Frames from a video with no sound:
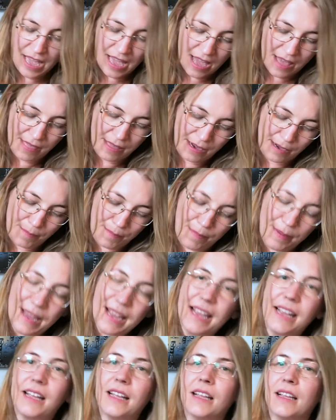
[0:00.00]
And then a
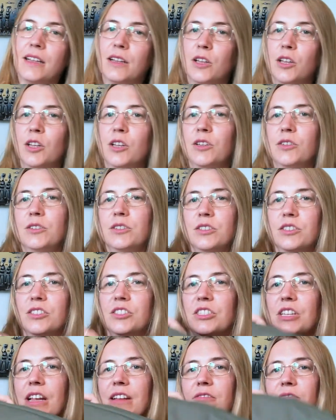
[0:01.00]
big, loose,
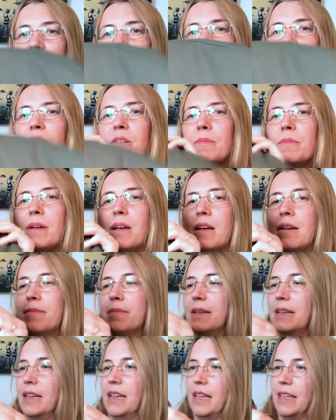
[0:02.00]
general
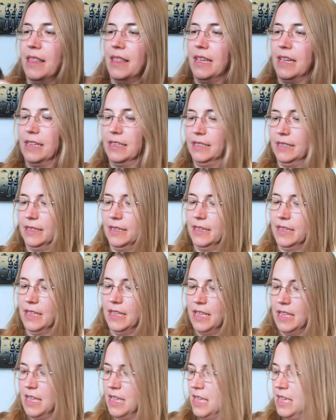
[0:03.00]
compartment like this.
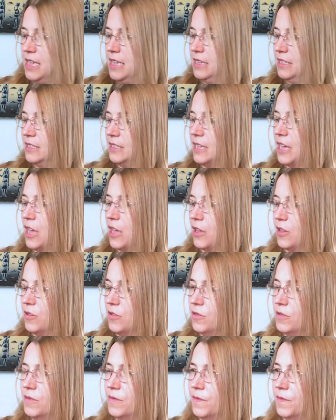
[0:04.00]

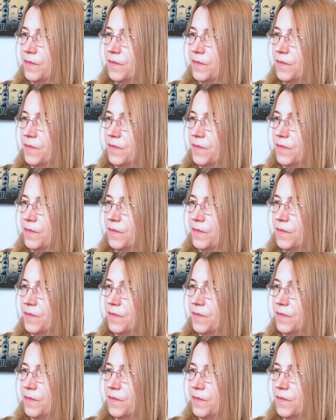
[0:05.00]
So